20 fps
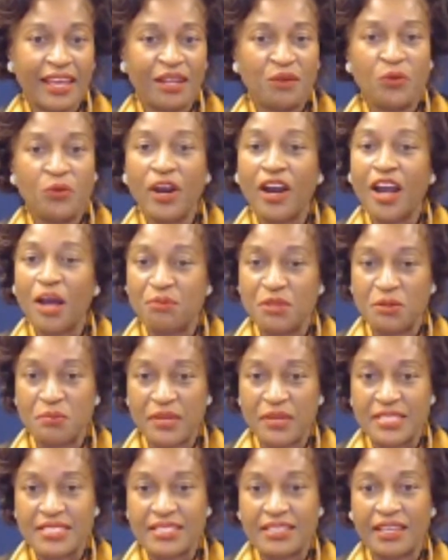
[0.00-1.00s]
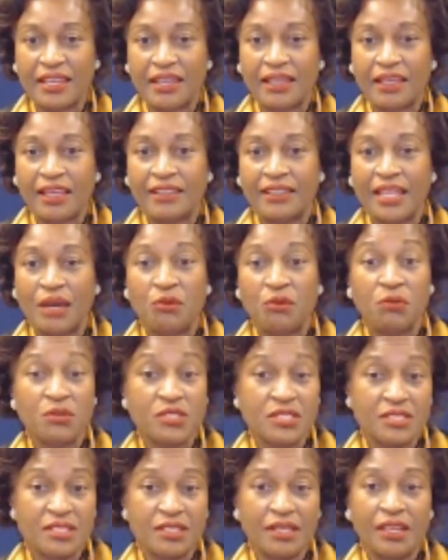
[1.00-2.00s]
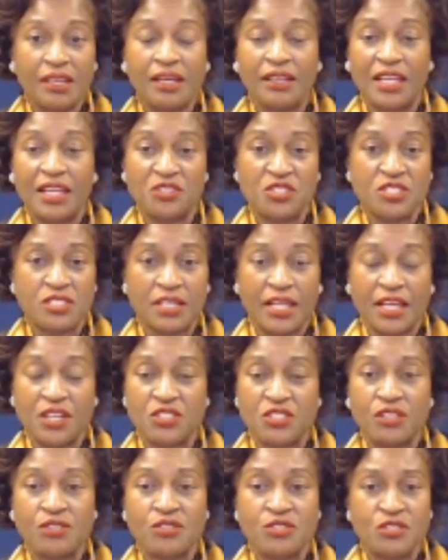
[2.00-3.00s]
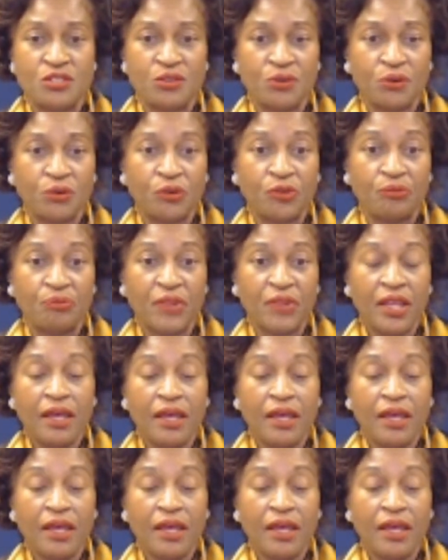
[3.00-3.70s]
and we're optimistic that we will see a legislation soon.